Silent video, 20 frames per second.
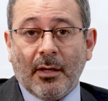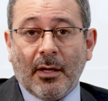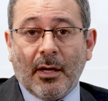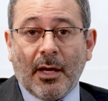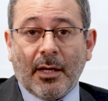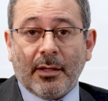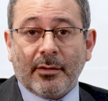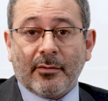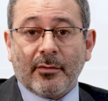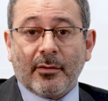
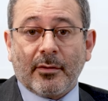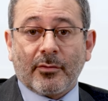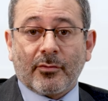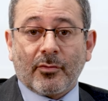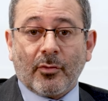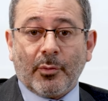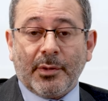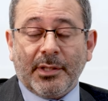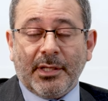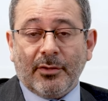And
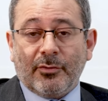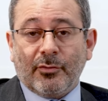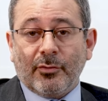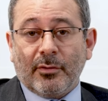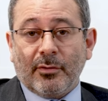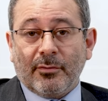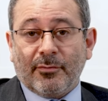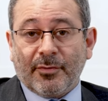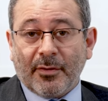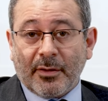so we need to
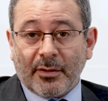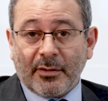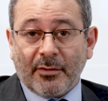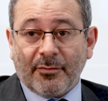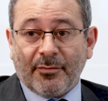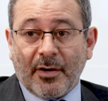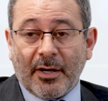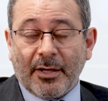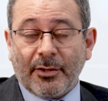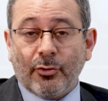
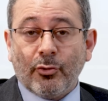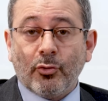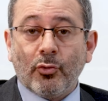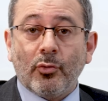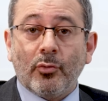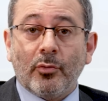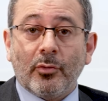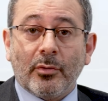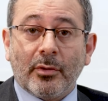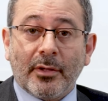define
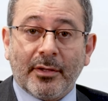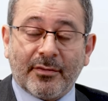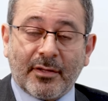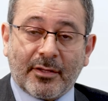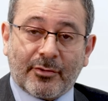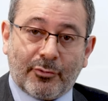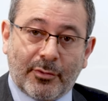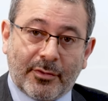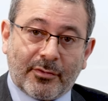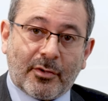who is
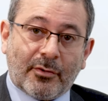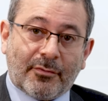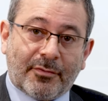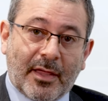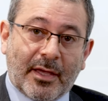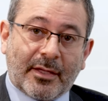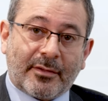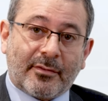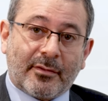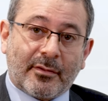at risk of
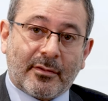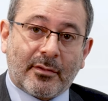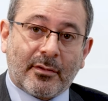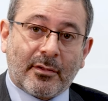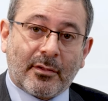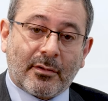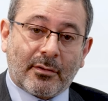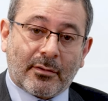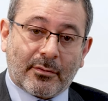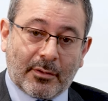that
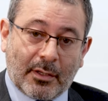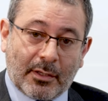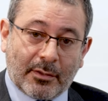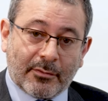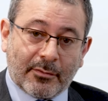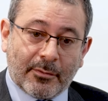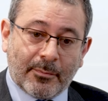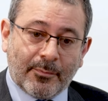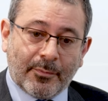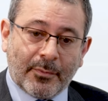or
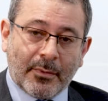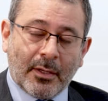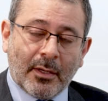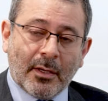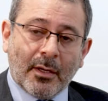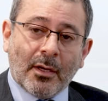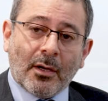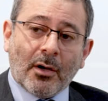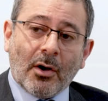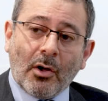not.
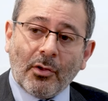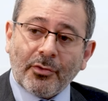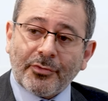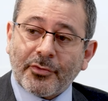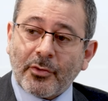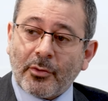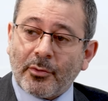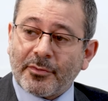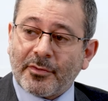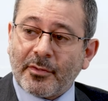
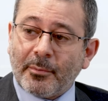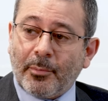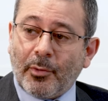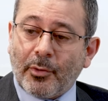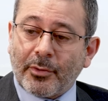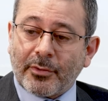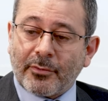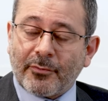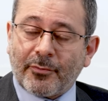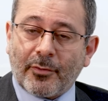Also, it's
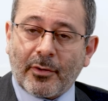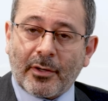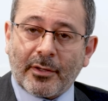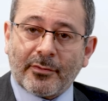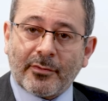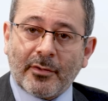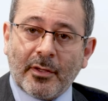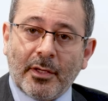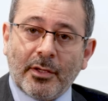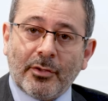important for
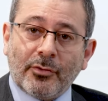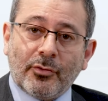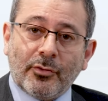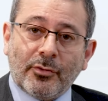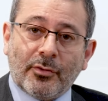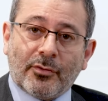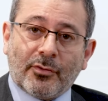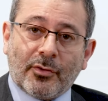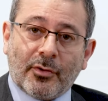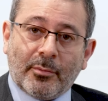us to
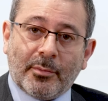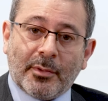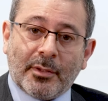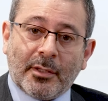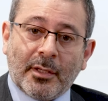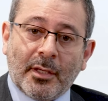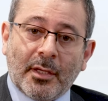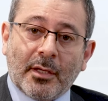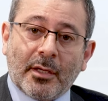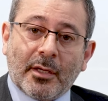
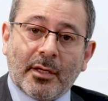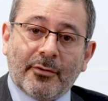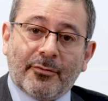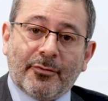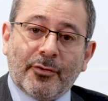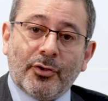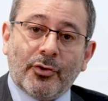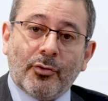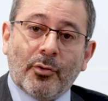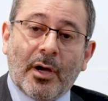determine
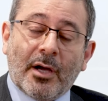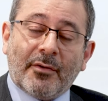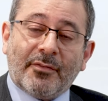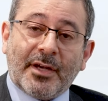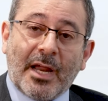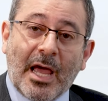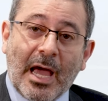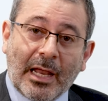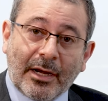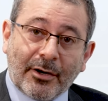if you have
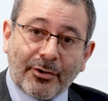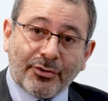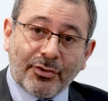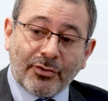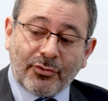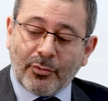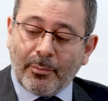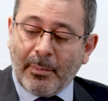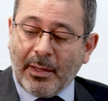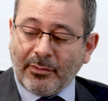an
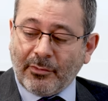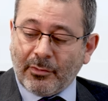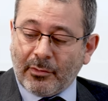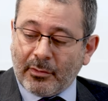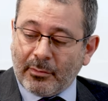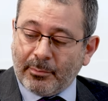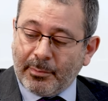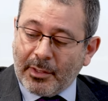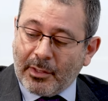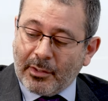allergy to
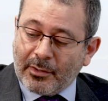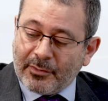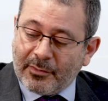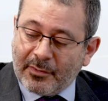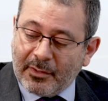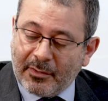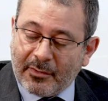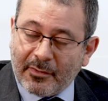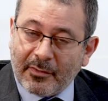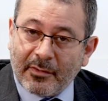metal, because
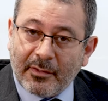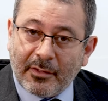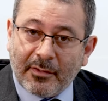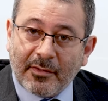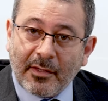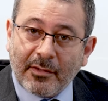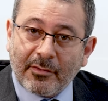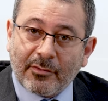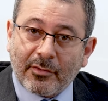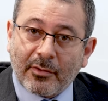the
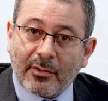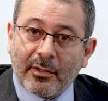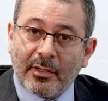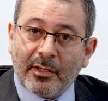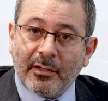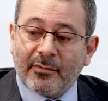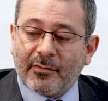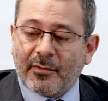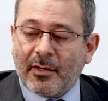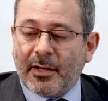sensor
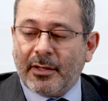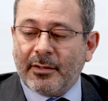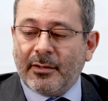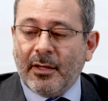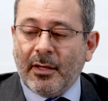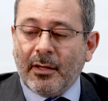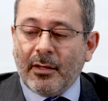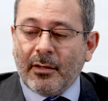inside